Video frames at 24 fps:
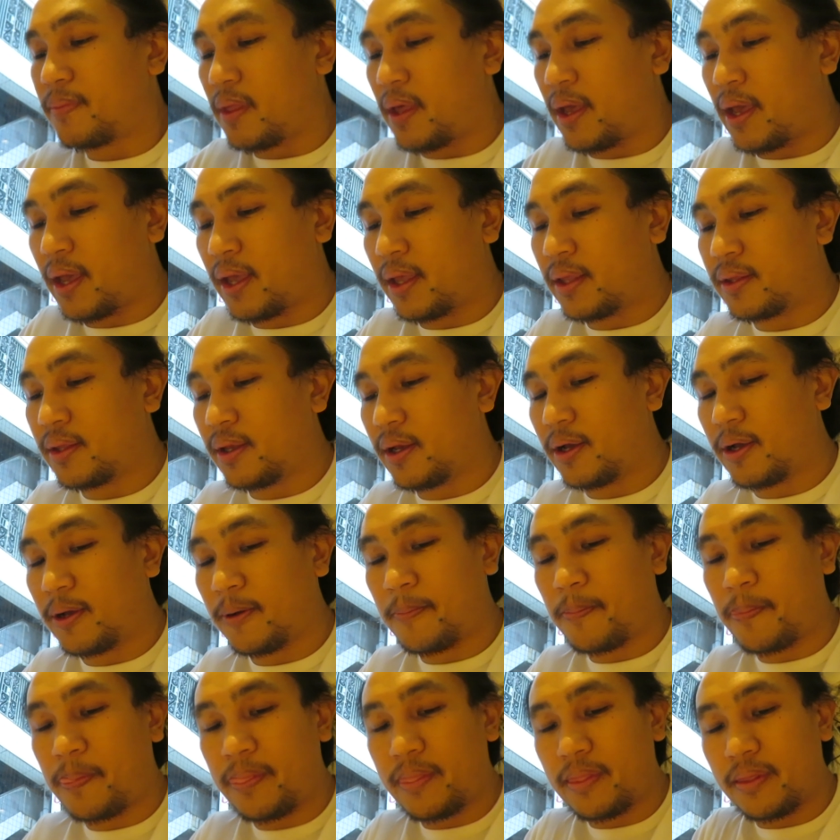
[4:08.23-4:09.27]
And uh,
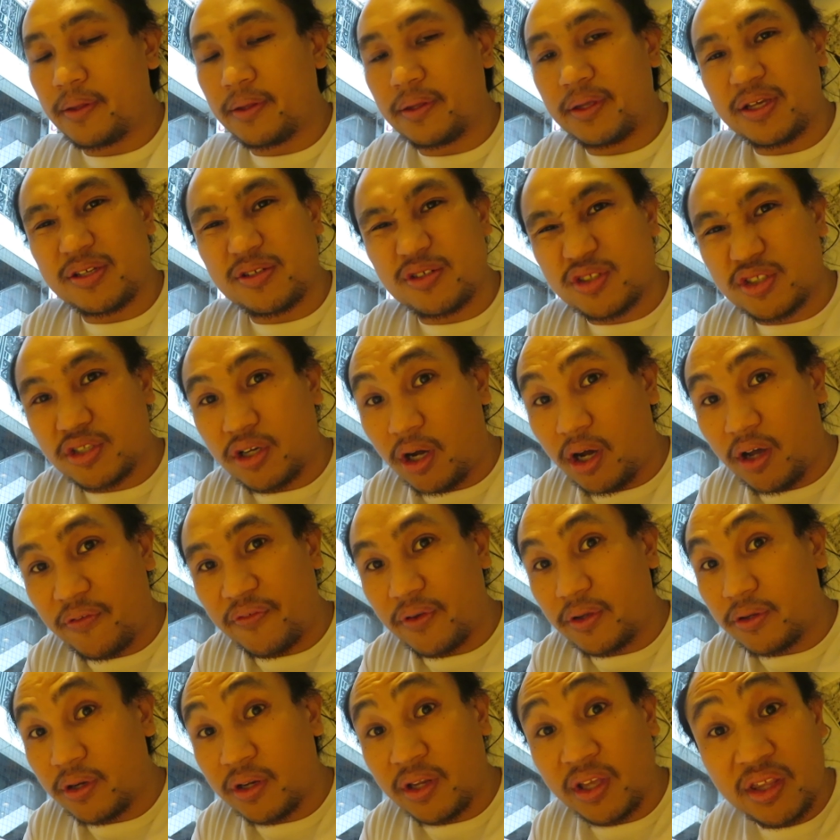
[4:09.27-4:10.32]
guess there's
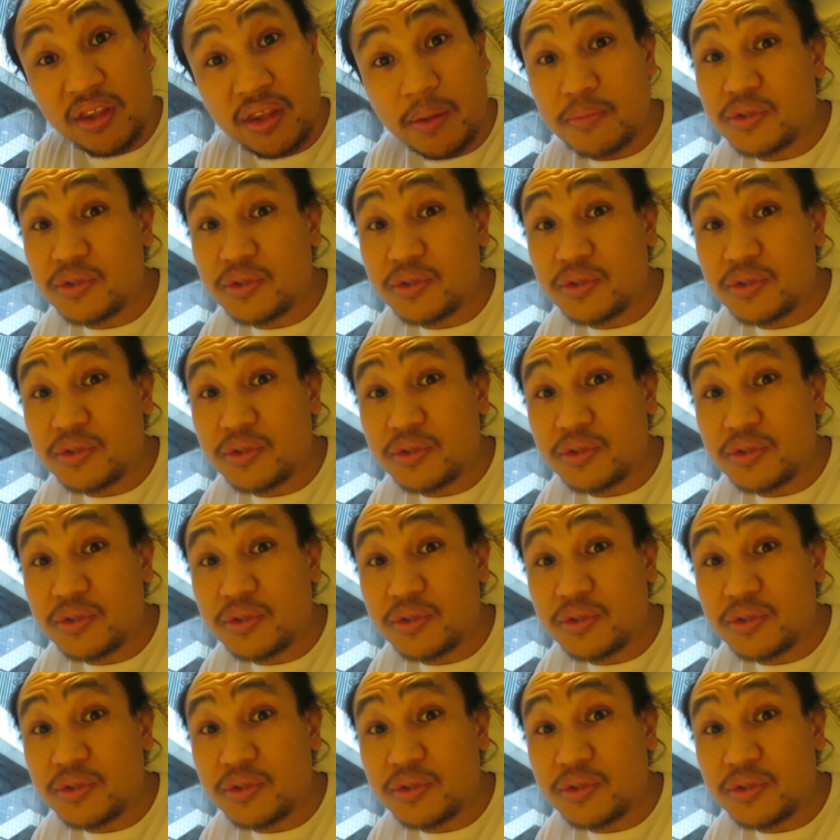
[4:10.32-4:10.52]
coffee underneath.